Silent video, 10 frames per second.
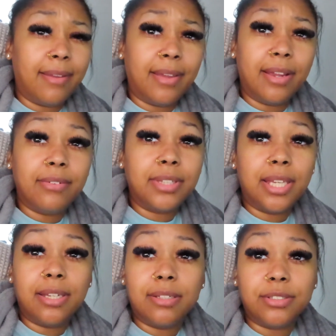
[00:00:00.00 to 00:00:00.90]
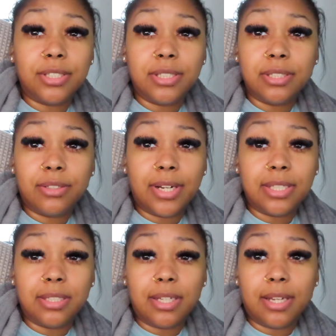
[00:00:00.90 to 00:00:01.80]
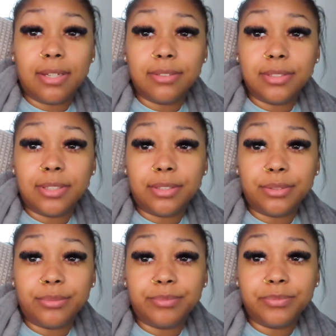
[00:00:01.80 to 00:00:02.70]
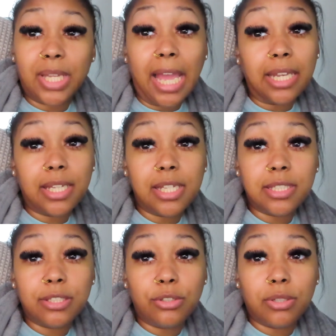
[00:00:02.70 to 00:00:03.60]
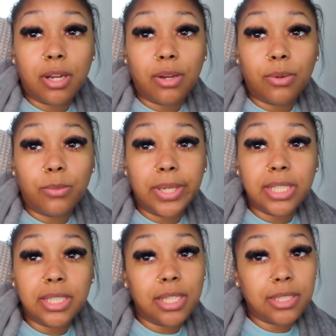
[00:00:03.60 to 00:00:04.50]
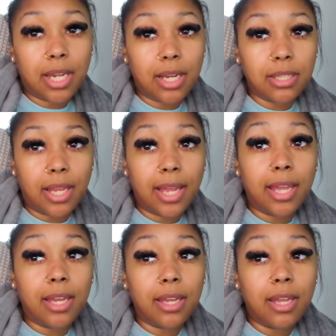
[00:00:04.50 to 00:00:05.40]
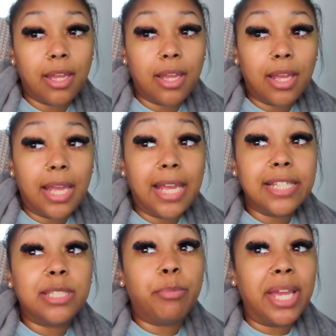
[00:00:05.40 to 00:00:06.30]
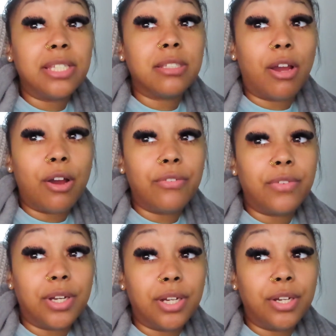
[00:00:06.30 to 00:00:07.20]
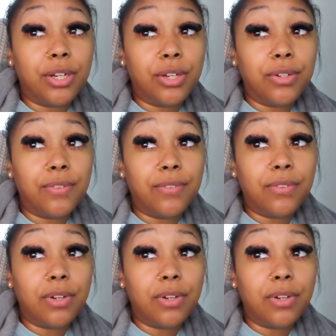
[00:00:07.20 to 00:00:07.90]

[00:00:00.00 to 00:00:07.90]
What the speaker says: Everything else just crazy now. So at least, you know, with TikTok, like, it's based off of